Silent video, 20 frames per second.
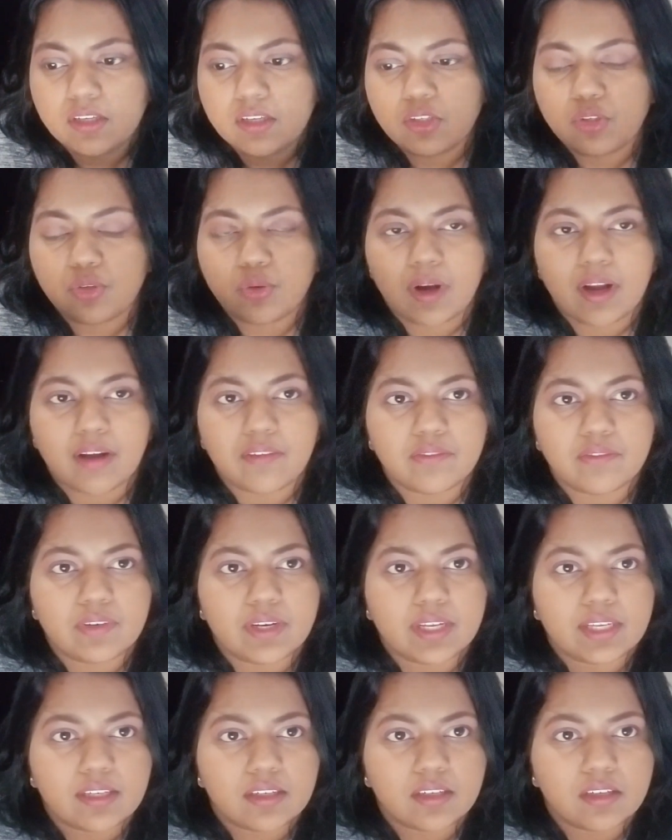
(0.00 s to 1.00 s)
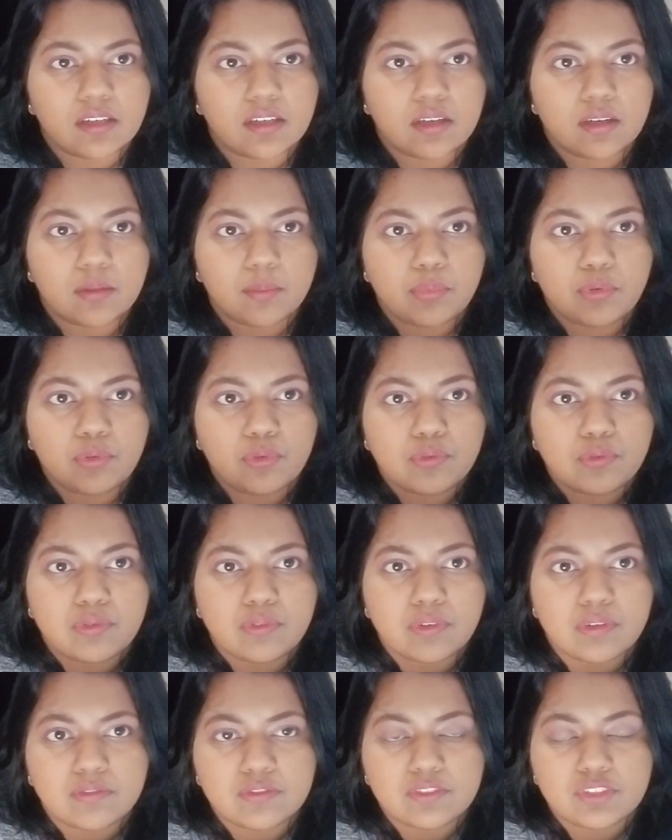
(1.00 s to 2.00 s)
you don't have like a proof
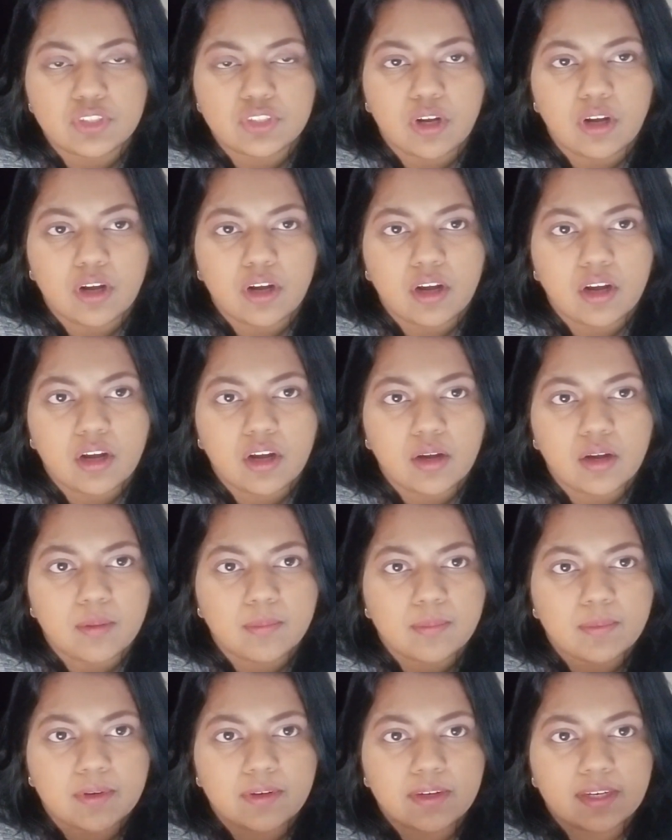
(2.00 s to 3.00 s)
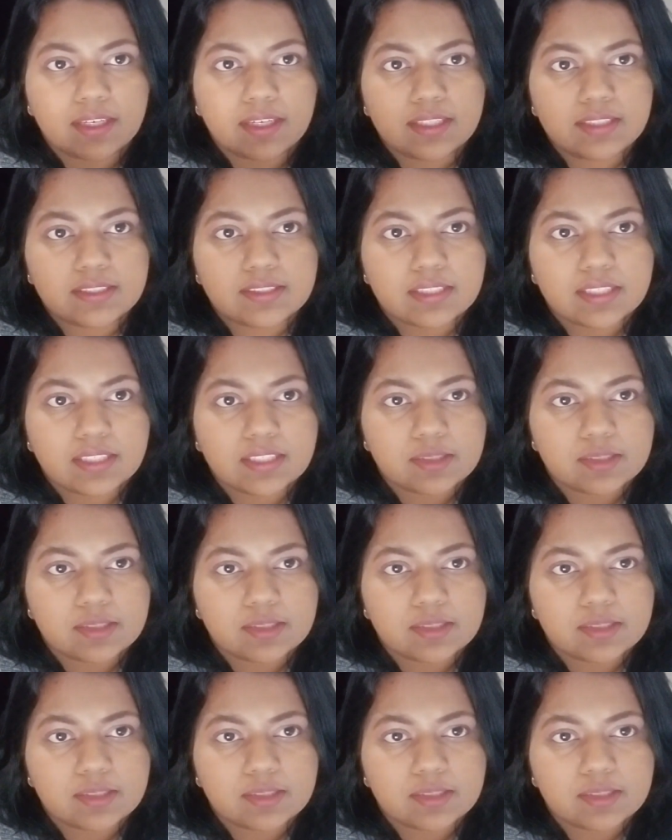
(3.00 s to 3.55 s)
of job or anything,